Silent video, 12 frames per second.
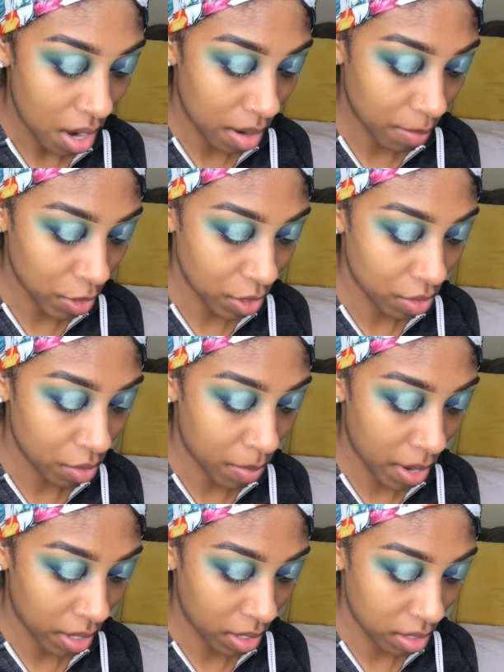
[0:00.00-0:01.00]
I'm going to go
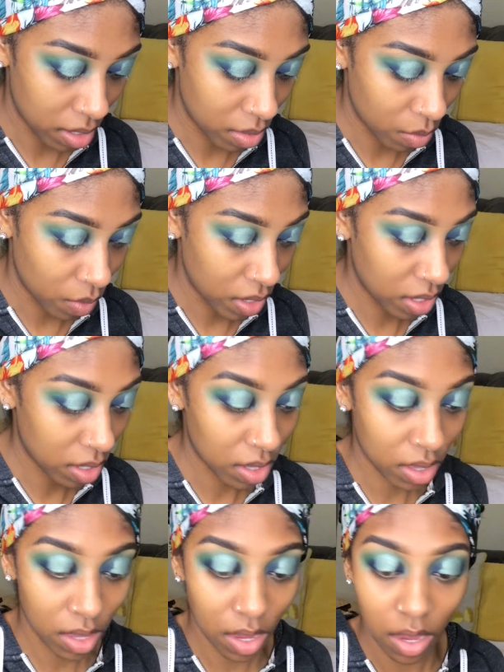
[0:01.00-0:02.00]
back in with
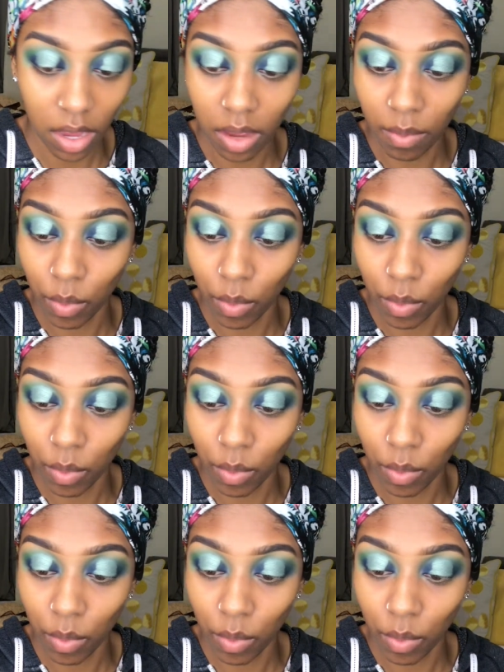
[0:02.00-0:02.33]
the